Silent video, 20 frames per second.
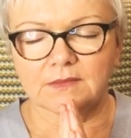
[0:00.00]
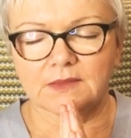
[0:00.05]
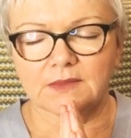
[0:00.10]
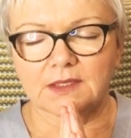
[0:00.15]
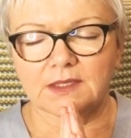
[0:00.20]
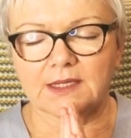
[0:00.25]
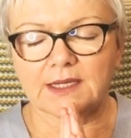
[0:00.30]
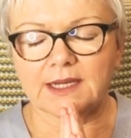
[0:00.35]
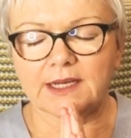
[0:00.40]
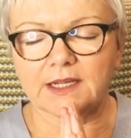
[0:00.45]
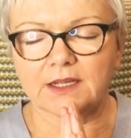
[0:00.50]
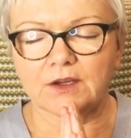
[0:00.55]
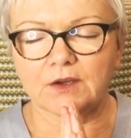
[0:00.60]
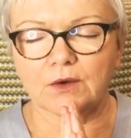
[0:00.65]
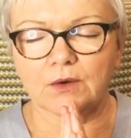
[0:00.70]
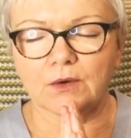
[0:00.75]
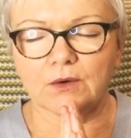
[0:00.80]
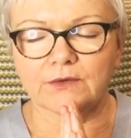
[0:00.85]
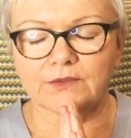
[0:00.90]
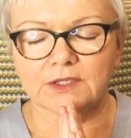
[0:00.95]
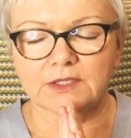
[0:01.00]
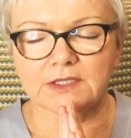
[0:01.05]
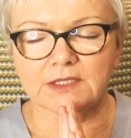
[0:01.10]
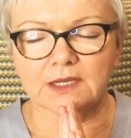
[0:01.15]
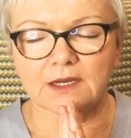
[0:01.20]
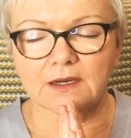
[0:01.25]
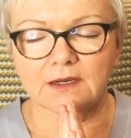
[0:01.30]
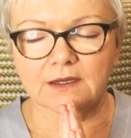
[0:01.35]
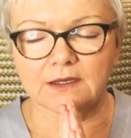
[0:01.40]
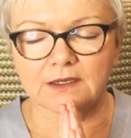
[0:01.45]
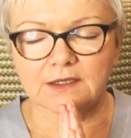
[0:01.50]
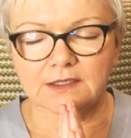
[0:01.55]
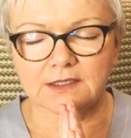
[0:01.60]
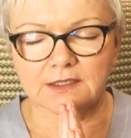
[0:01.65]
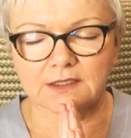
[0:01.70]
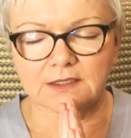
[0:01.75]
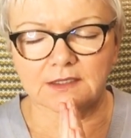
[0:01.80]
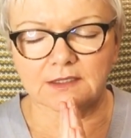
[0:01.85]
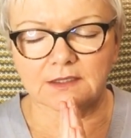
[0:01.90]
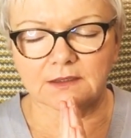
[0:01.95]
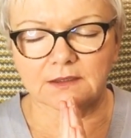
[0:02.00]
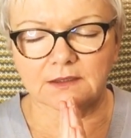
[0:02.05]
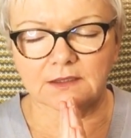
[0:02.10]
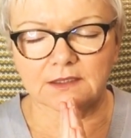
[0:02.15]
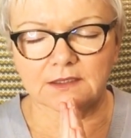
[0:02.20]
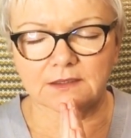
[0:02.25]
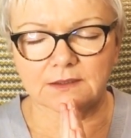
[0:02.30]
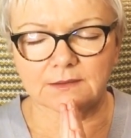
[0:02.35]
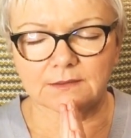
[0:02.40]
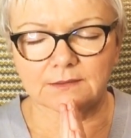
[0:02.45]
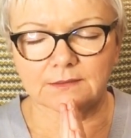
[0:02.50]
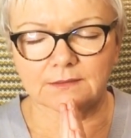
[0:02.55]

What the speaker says: and letting go of the darkness and dullness.